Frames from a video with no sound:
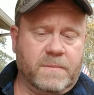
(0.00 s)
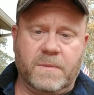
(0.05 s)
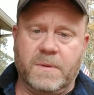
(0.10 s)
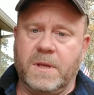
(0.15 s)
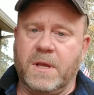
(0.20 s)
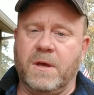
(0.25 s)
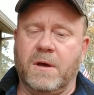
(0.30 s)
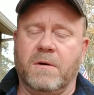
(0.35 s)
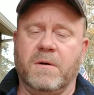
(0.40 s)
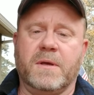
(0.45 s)

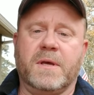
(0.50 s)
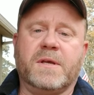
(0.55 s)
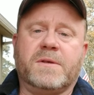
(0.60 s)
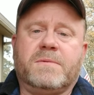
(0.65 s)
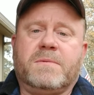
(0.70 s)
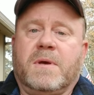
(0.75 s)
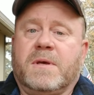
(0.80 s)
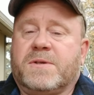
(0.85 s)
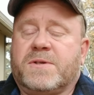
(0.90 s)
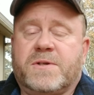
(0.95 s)

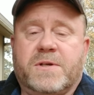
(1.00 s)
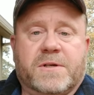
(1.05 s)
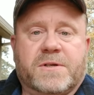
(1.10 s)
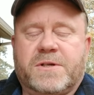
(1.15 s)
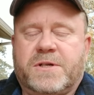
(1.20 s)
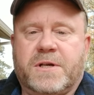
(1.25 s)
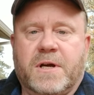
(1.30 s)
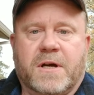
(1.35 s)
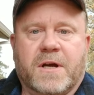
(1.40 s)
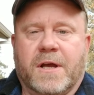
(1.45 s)
it's just
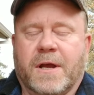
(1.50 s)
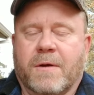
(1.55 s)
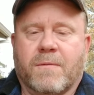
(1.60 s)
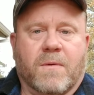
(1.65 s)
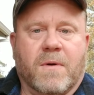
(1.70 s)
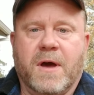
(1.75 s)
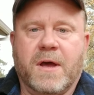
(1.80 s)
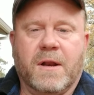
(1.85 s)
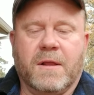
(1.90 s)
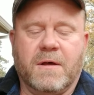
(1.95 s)
chugging
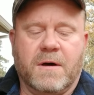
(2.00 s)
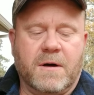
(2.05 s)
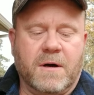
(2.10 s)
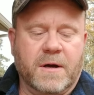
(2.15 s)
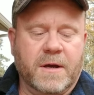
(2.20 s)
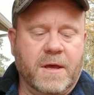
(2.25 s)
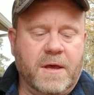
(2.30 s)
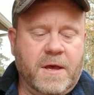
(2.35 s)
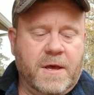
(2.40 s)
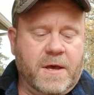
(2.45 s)
right along.